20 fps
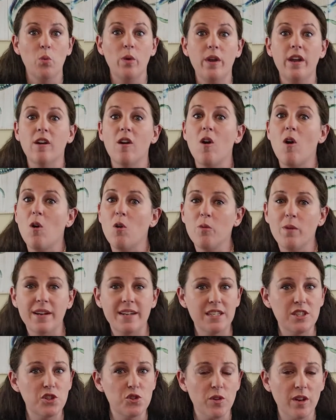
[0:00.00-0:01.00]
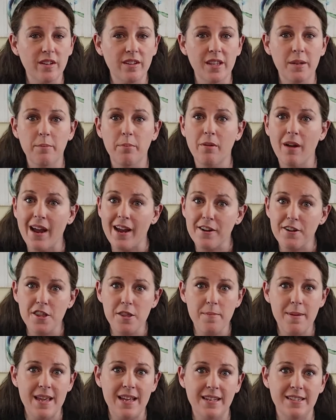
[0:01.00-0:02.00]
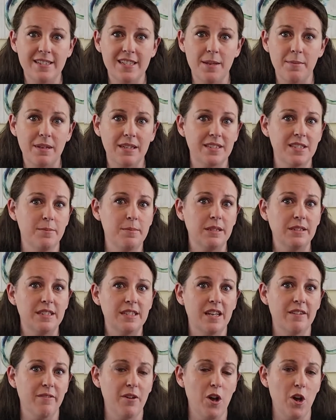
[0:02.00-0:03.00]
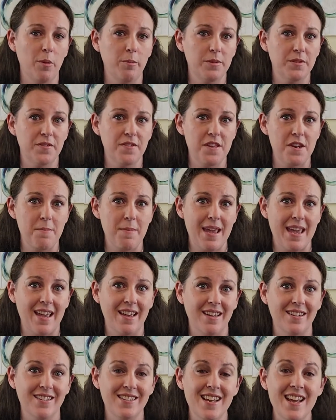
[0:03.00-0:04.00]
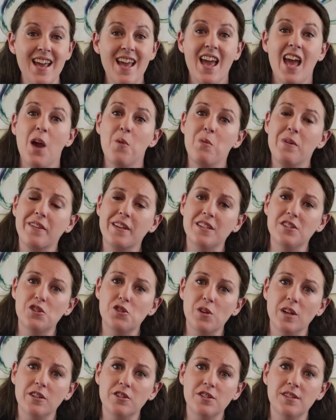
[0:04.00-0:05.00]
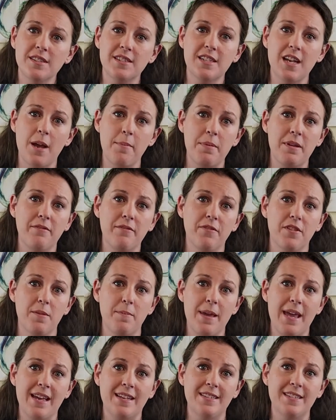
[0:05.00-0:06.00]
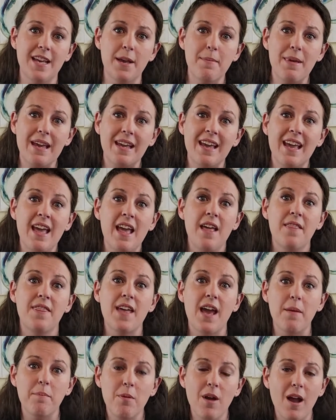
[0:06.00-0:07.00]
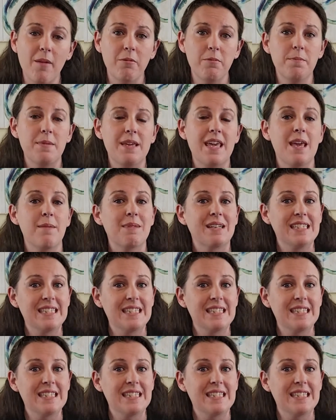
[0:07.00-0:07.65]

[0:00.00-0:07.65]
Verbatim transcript: We are already struggling prior to the pandemic to build enough homes for the demand. And with construction stopping for the pandemic, that problem became